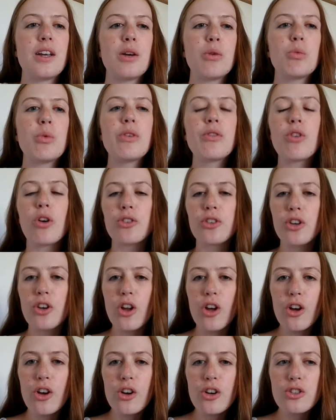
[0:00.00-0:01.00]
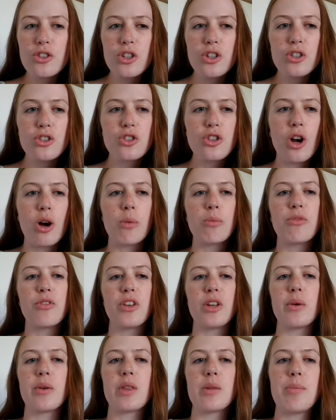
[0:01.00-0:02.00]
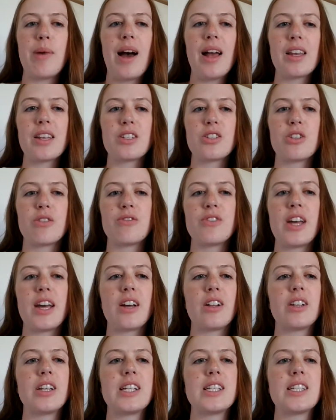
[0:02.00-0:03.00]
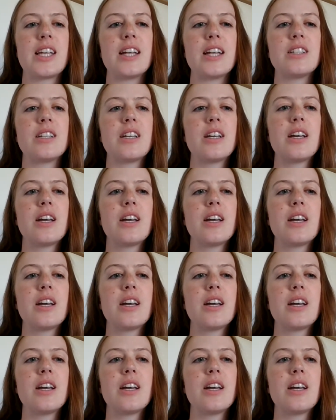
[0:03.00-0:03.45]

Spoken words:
"We've got an urgent job for you at the palace, Dovetail," he said.